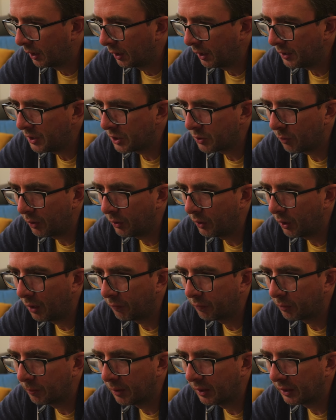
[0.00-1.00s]
just wanted to
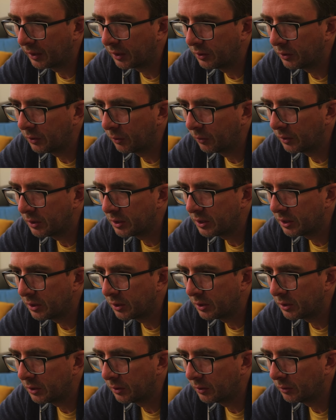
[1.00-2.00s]
offer my condolences
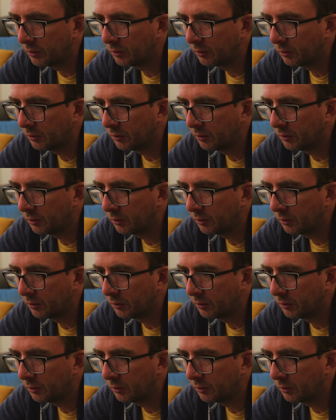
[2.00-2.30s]
to you.